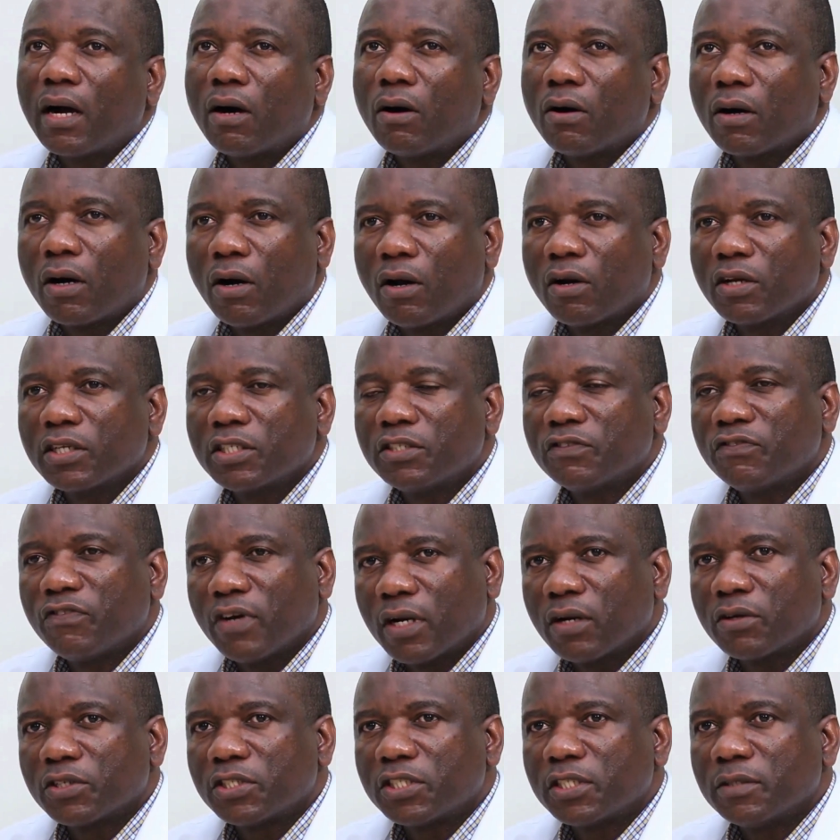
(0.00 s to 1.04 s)
Oncology
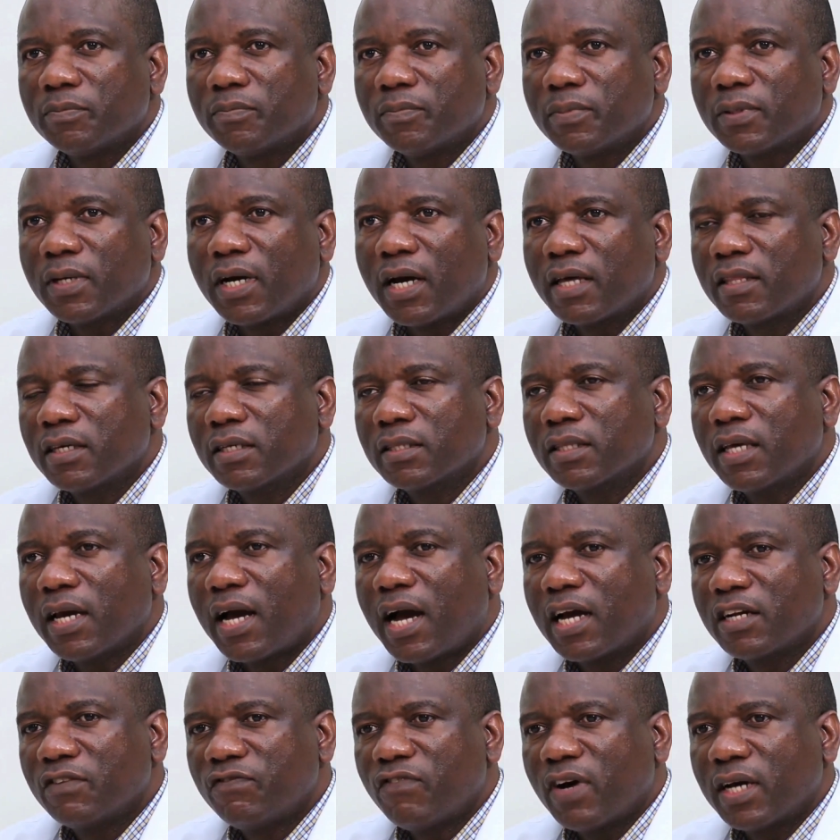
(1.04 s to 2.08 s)
Fellowship, I think the
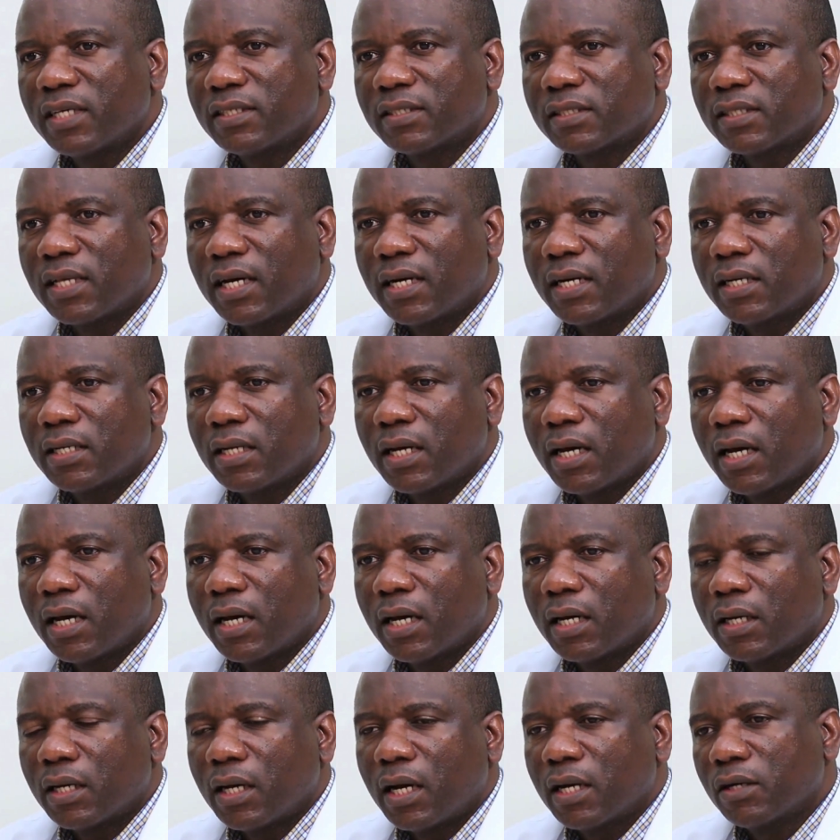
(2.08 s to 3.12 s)
advice that
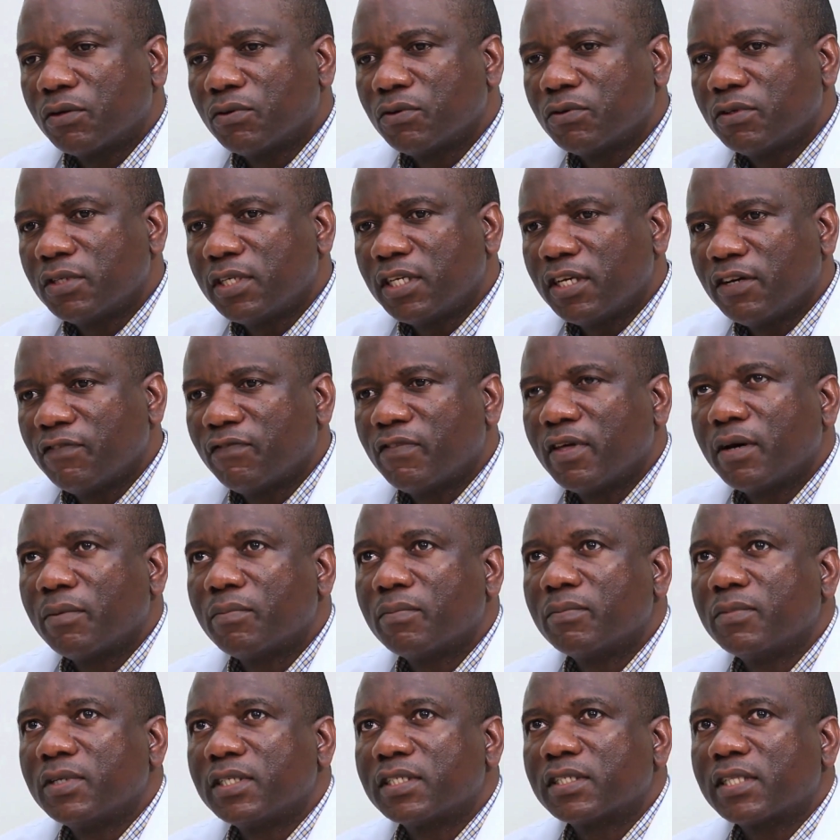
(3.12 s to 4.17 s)
I could give
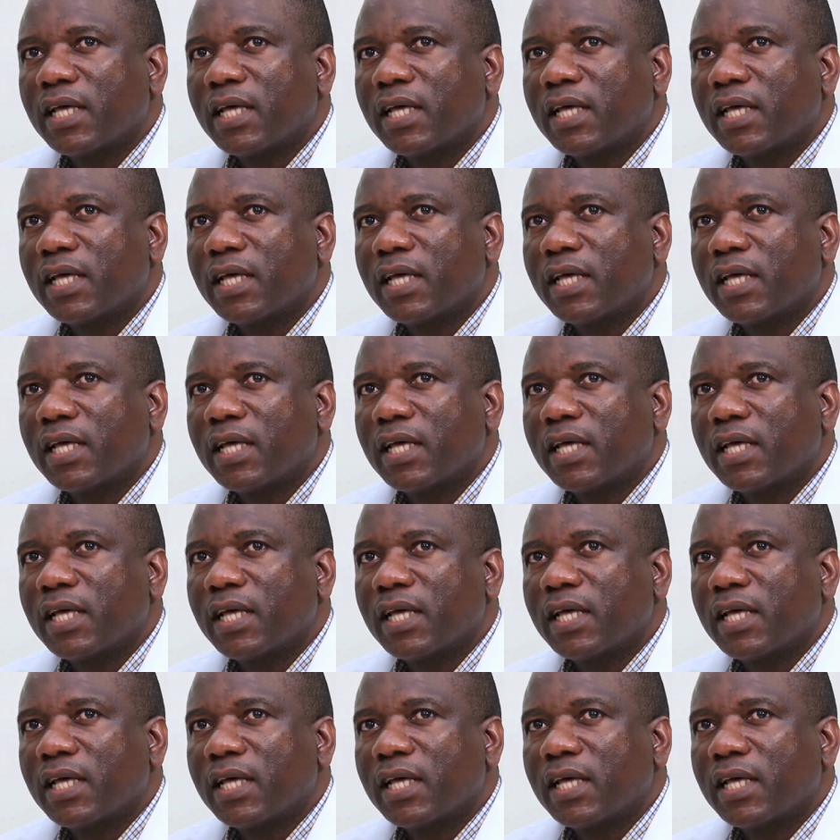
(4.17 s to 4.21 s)
them is